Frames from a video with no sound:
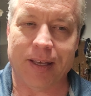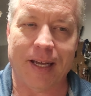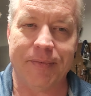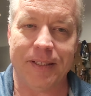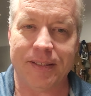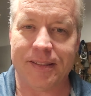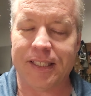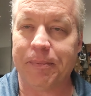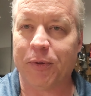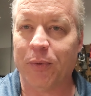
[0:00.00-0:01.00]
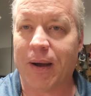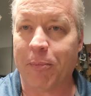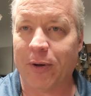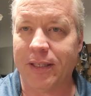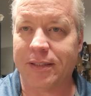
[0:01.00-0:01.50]
having to skip through
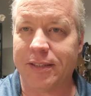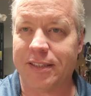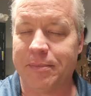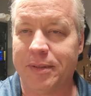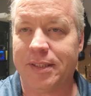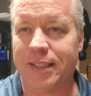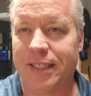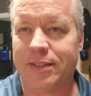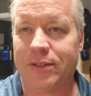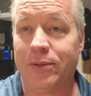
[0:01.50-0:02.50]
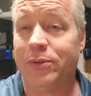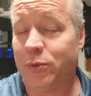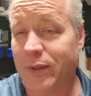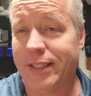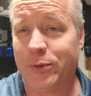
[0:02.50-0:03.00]
operating systems to get to
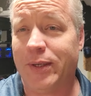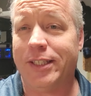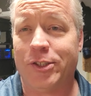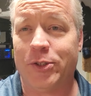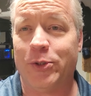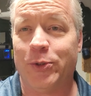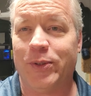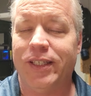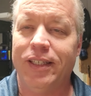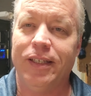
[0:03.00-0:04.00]
2022